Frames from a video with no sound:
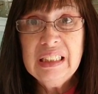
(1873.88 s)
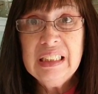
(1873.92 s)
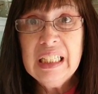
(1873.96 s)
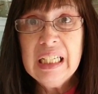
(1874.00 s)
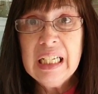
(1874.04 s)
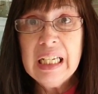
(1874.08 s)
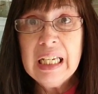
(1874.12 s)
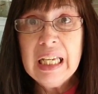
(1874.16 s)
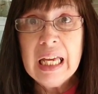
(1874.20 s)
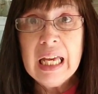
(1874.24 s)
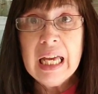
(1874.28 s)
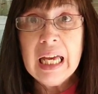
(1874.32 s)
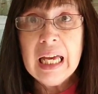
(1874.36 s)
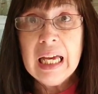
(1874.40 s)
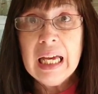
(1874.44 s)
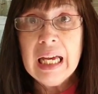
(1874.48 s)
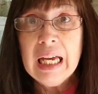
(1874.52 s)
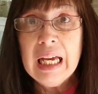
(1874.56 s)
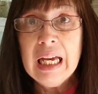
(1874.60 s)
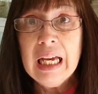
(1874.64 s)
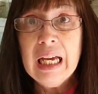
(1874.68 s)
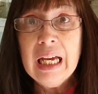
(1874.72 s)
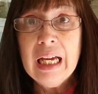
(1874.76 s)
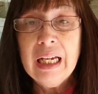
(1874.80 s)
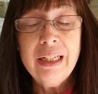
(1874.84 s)

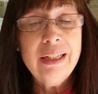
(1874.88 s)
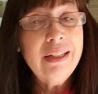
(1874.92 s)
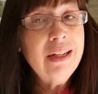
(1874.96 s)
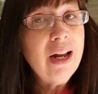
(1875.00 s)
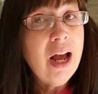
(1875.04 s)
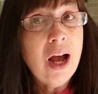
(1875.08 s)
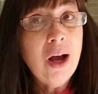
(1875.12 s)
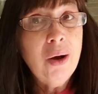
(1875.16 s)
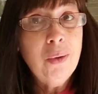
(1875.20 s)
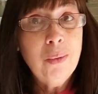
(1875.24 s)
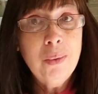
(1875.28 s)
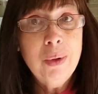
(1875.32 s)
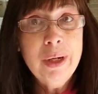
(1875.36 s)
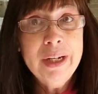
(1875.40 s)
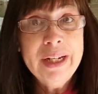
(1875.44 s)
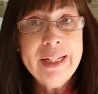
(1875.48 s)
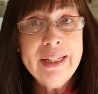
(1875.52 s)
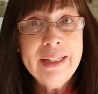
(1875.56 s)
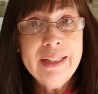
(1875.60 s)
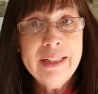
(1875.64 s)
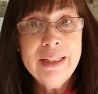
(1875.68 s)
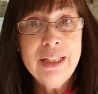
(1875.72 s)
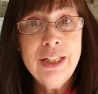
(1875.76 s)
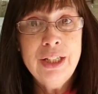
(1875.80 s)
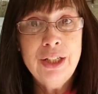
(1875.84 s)
yeah, not
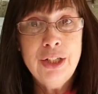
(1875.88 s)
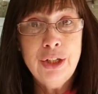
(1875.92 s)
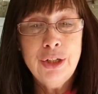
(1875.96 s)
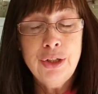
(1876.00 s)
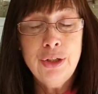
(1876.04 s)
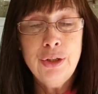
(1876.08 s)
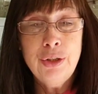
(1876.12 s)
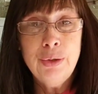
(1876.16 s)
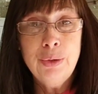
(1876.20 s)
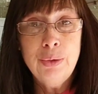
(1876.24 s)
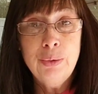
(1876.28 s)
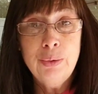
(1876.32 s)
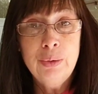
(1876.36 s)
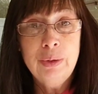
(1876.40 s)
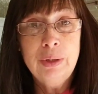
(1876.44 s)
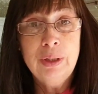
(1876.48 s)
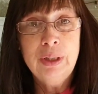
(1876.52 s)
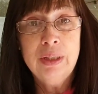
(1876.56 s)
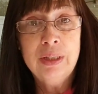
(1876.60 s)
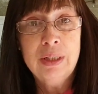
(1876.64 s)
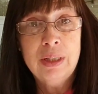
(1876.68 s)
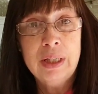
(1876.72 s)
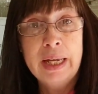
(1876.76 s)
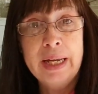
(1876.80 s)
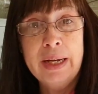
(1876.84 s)
wanting to,
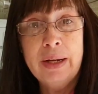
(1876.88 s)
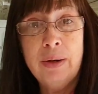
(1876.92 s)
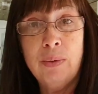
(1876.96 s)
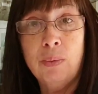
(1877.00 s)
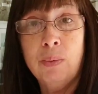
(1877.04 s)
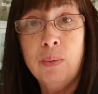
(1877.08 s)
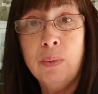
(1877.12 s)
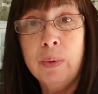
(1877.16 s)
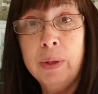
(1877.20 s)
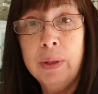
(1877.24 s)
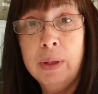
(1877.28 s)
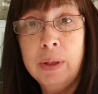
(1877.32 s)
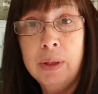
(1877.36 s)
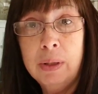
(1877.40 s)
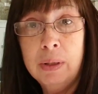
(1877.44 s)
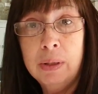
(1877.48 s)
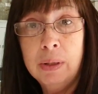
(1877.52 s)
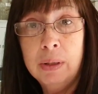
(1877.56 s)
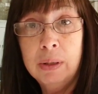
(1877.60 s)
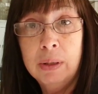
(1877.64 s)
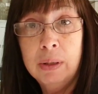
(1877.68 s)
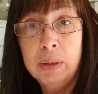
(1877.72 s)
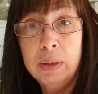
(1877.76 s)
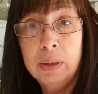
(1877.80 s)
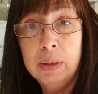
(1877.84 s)
it's like real
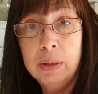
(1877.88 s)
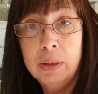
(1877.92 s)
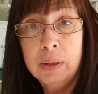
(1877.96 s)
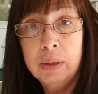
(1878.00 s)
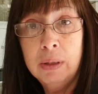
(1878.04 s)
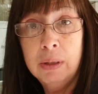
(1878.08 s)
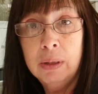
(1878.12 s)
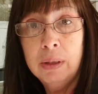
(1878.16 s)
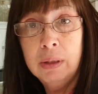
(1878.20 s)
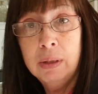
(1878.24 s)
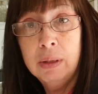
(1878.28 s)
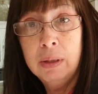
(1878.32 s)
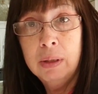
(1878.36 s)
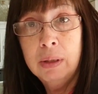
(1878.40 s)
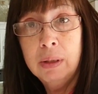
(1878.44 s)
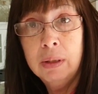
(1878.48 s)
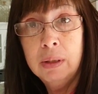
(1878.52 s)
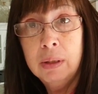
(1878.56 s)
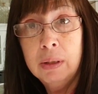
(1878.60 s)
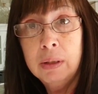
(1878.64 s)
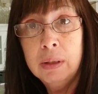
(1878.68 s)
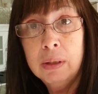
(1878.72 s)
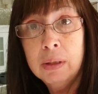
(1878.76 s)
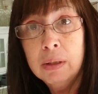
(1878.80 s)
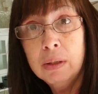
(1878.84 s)

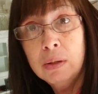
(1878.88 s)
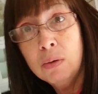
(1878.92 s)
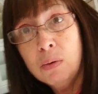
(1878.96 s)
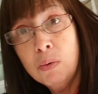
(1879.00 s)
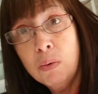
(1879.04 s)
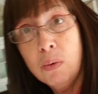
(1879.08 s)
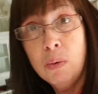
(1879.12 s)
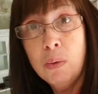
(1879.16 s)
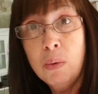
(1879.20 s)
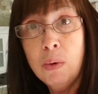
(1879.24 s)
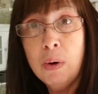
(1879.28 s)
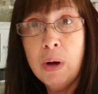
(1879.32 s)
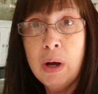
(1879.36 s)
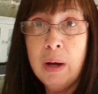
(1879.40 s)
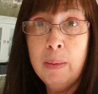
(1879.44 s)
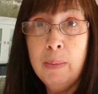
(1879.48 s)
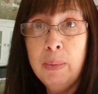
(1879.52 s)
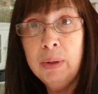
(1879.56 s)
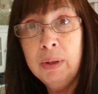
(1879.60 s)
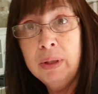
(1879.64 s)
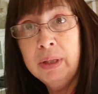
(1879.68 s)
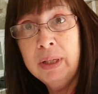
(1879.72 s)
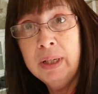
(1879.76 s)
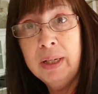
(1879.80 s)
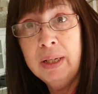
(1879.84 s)

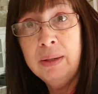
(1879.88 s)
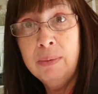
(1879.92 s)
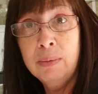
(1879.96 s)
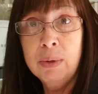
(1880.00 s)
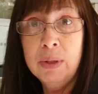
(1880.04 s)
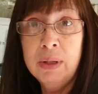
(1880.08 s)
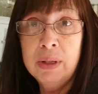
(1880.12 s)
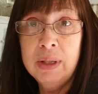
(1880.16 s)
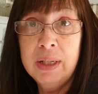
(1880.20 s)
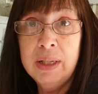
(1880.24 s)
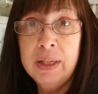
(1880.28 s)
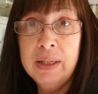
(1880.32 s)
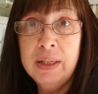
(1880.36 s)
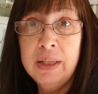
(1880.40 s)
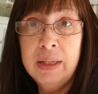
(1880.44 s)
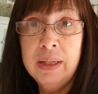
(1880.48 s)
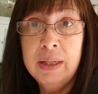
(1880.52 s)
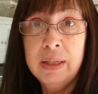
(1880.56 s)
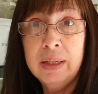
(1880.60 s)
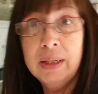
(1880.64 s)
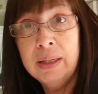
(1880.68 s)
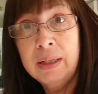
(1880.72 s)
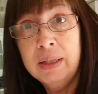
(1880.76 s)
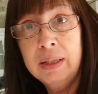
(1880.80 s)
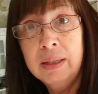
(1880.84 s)
wobbly, real easy
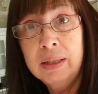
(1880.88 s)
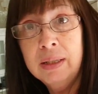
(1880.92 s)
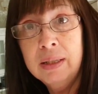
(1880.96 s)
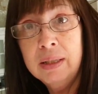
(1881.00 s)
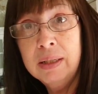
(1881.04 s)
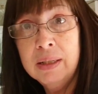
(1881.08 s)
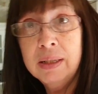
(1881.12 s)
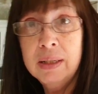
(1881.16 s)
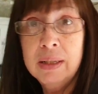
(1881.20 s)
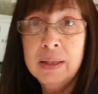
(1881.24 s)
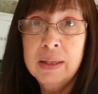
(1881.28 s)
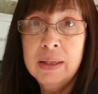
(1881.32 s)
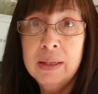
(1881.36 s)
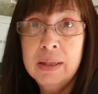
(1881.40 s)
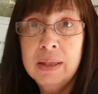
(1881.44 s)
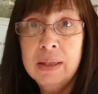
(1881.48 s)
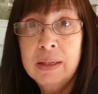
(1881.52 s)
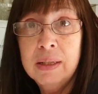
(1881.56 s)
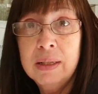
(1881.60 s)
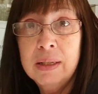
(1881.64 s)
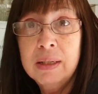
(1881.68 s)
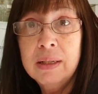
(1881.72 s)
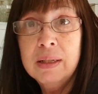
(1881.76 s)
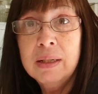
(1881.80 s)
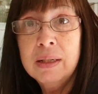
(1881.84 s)
to
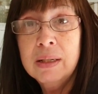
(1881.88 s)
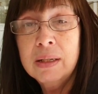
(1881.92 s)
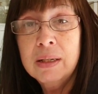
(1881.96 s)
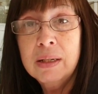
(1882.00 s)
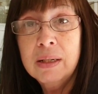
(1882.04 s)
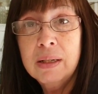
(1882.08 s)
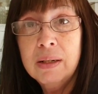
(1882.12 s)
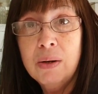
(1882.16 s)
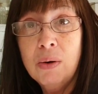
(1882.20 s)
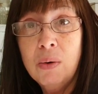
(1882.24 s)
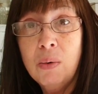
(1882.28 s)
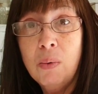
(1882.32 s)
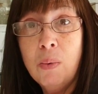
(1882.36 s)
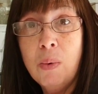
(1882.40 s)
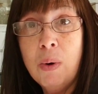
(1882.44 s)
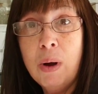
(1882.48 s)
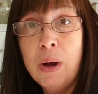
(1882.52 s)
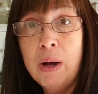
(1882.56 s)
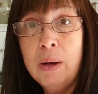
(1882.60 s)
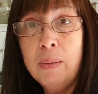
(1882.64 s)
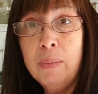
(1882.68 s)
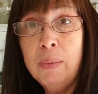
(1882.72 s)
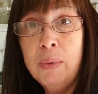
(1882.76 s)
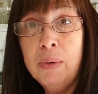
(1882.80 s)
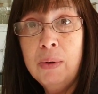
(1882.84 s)

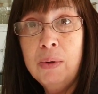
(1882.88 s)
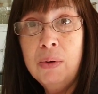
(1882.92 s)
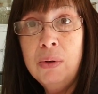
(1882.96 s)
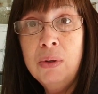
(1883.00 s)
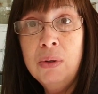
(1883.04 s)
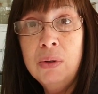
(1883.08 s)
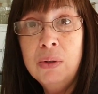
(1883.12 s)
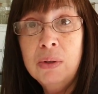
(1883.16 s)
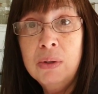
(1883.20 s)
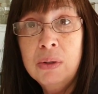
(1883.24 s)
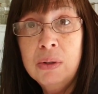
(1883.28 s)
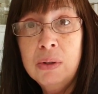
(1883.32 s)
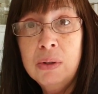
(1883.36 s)
wobble.